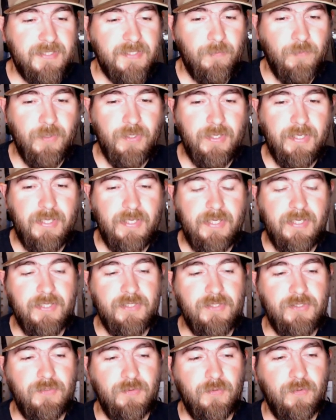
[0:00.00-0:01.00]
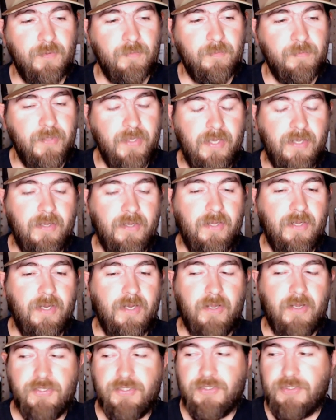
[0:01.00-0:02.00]
I want to get into them.
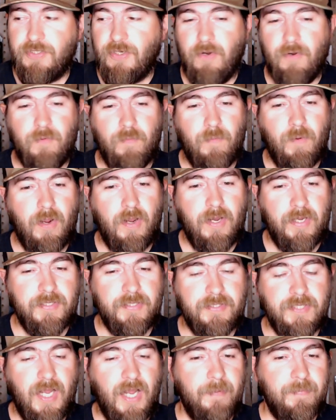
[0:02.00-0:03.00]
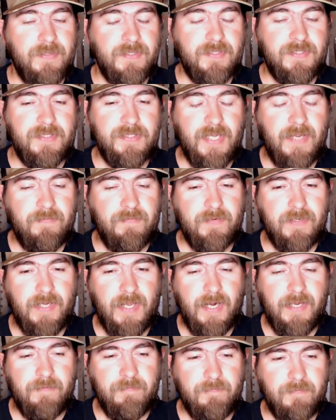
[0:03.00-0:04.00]
Uh, starter rod, Dobbins, seven
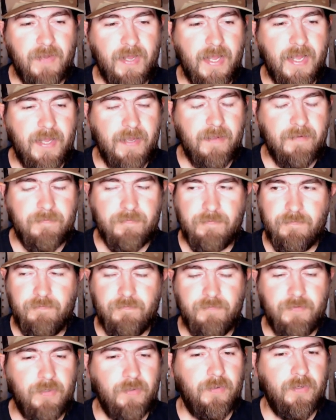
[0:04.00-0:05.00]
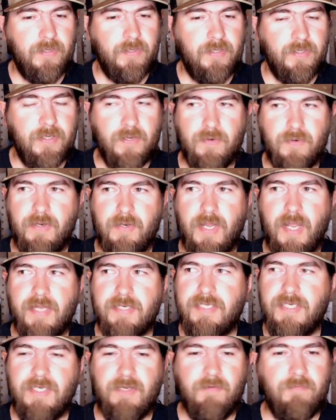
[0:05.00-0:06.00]
ninety-five, Fury, one
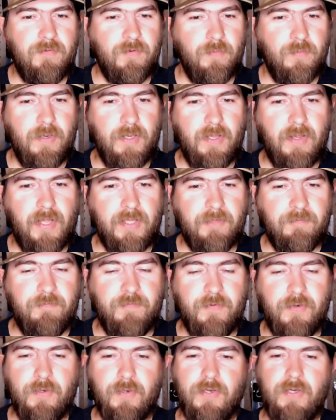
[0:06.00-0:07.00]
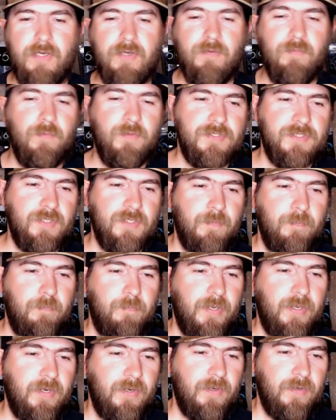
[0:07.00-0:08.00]
nineteen. If you really like the Fury, you want something
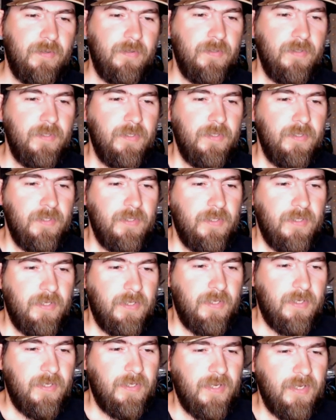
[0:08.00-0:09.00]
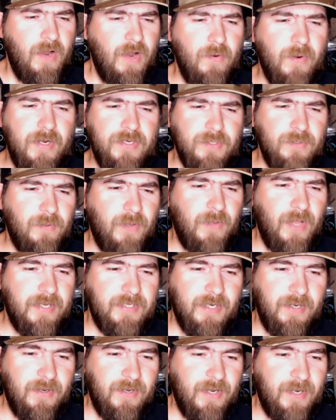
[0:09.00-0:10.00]
bigger. Uh, oh, I do like
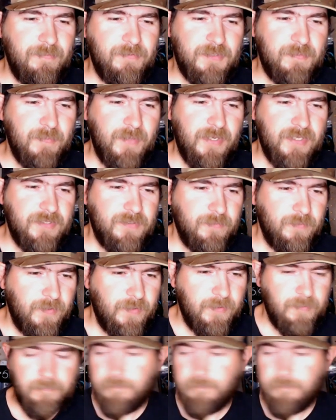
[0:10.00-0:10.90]
Darian. I'm just messing with him.